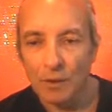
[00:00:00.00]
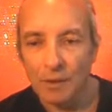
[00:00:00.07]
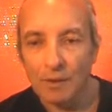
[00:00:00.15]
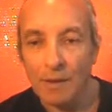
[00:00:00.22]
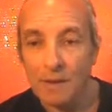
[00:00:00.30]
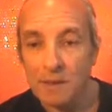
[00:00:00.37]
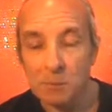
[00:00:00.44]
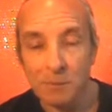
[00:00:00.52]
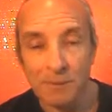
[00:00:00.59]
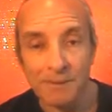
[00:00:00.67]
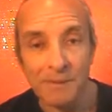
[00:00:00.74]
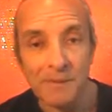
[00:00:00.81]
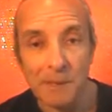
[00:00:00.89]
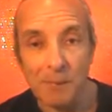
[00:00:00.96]

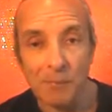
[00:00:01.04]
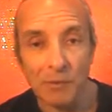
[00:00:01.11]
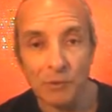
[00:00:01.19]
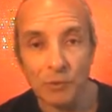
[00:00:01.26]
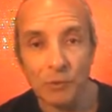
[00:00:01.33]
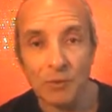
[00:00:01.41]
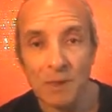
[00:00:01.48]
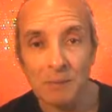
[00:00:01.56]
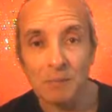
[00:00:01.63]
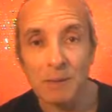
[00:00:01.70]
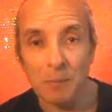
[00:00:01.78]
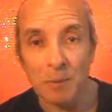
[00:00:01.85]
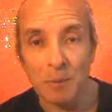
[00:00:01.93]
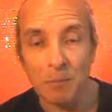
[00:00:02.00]
Enlightenment is something you keep
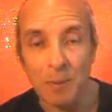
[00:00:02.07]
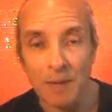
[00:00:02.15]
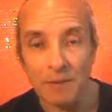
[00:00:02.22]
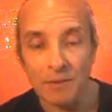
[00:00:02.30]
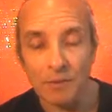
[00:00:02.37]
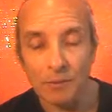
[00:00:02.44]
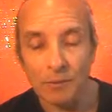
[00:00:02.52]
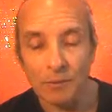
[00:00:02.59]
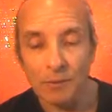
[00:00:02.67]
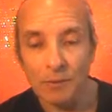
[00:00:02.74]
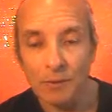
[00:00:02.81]
coming back to.